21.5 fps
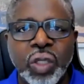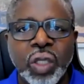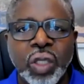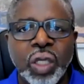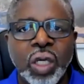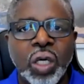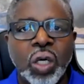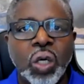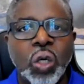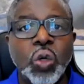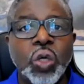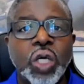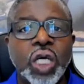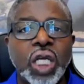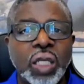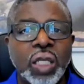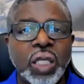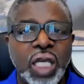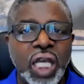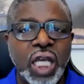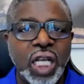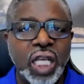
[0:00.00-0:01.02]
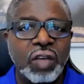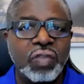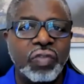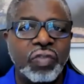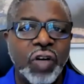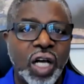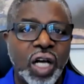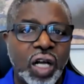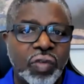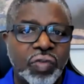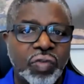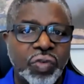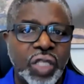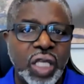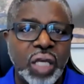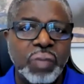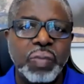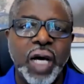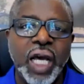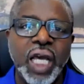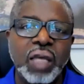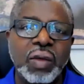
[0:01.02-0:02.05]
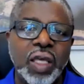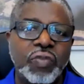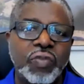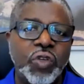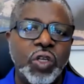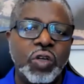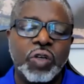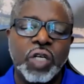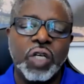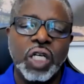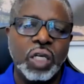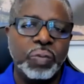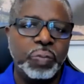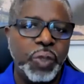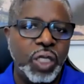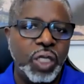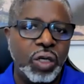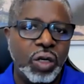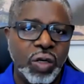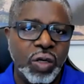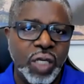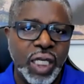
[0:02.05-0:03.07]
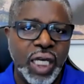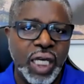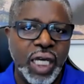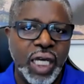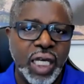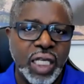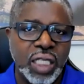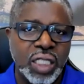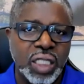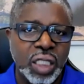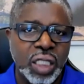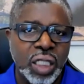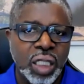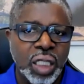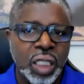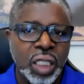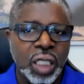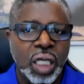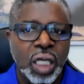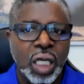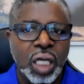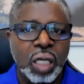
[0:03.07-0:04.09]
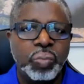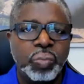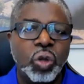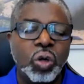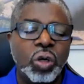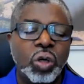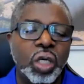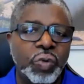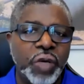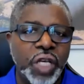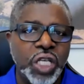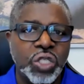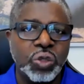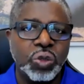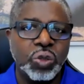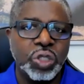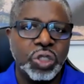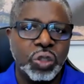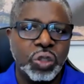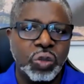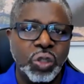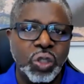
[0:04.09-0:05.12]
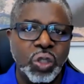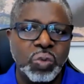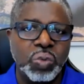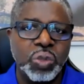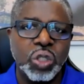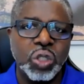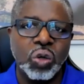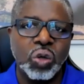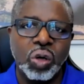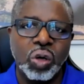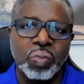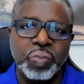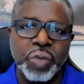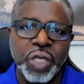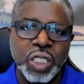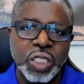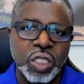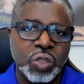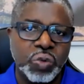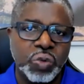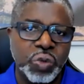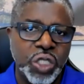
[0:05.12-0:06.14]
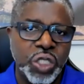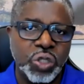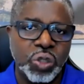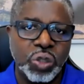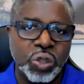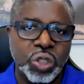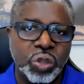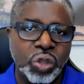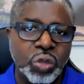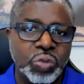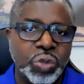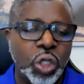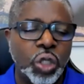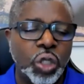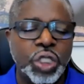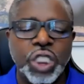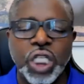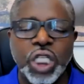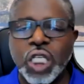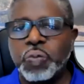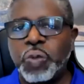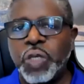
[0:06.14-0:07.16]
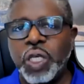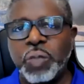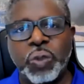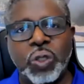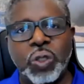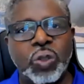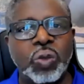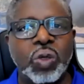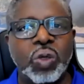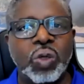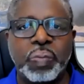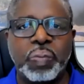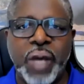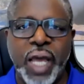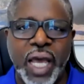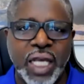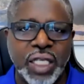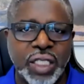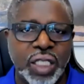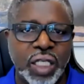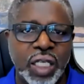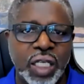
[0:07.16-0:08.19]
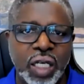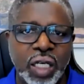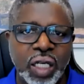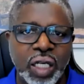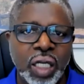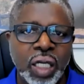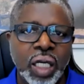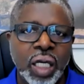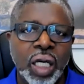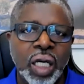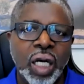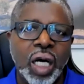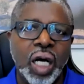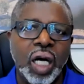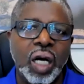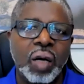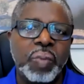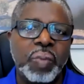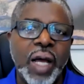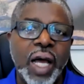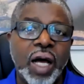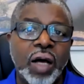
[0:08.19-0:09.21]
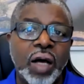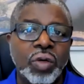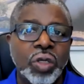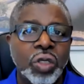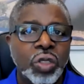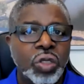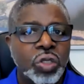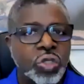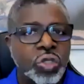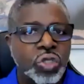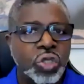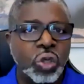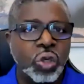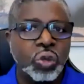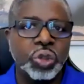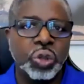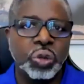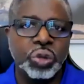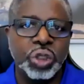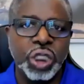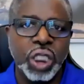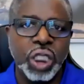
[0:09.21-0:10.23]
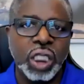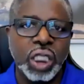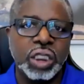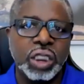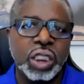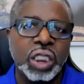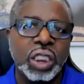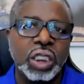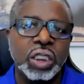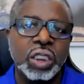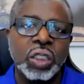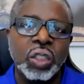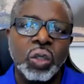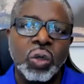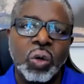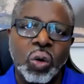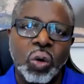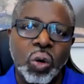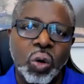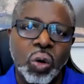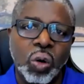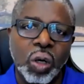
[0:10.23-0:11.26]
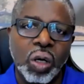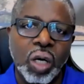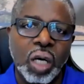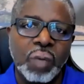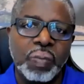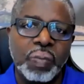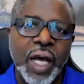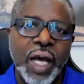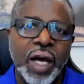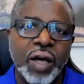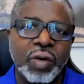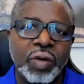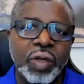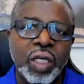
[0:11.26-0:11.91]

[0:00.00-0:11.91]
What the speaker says: who can get involved. They might, if your company already has employee resource groups or business resource groups, or just people who are passionate about social justice or about